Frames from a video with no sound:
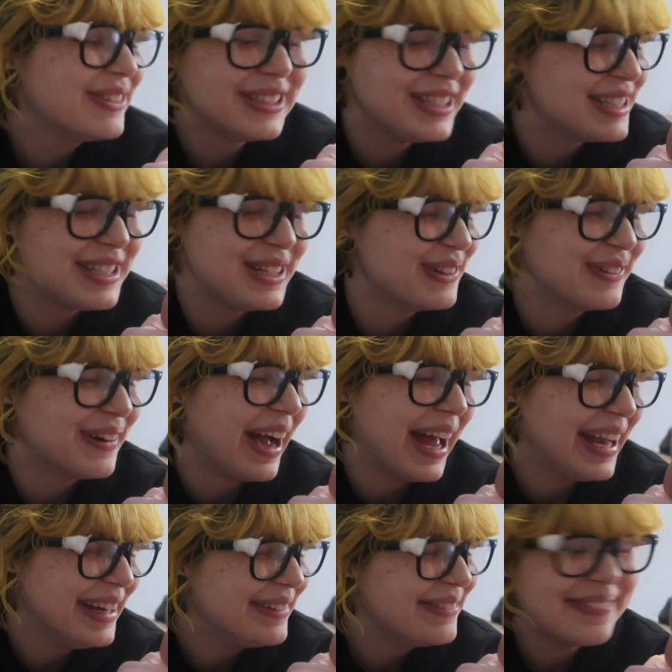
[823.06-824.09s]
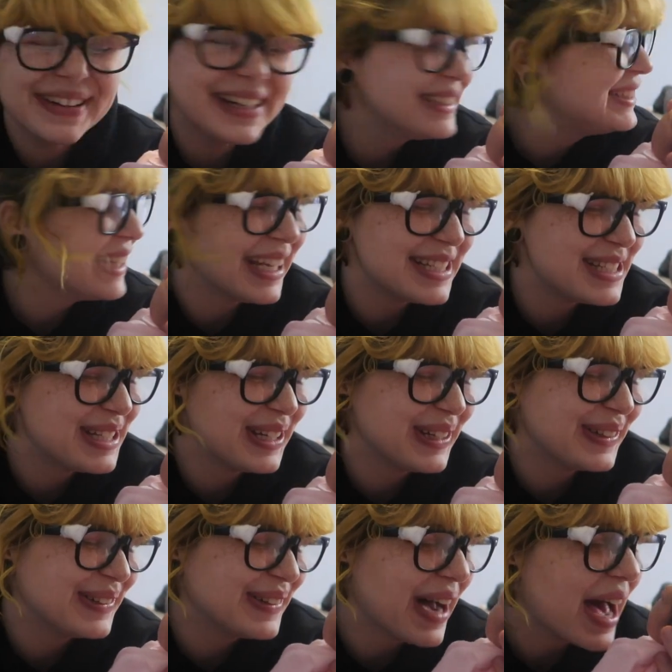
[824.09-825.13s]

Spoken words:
just do one. We'll just do